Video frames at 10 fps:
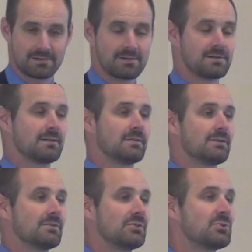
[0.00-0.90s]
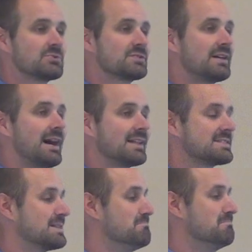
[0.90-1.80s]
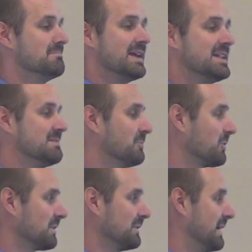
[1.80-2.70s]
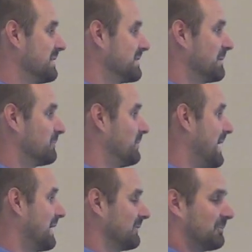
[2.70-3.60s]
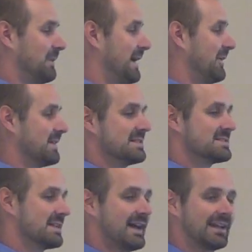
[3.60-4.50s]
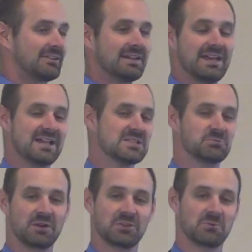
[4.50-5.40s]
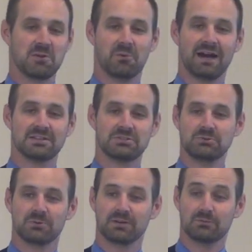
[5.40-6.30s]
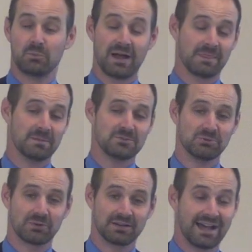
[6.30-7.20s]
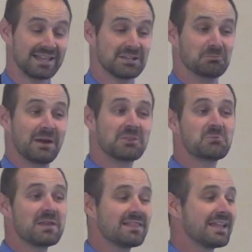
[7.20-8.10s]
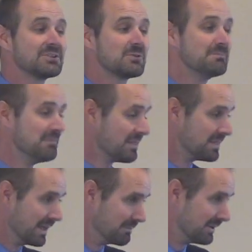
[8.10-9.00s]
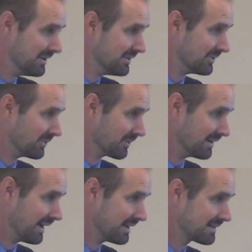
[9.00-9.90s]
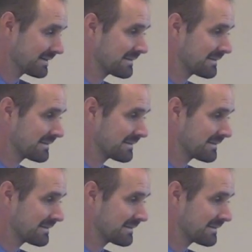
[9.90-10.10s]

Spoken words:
do. Those thoughts and many more like them rattle around inside our heads, whether we want them to or not, whether we like to admit them or not.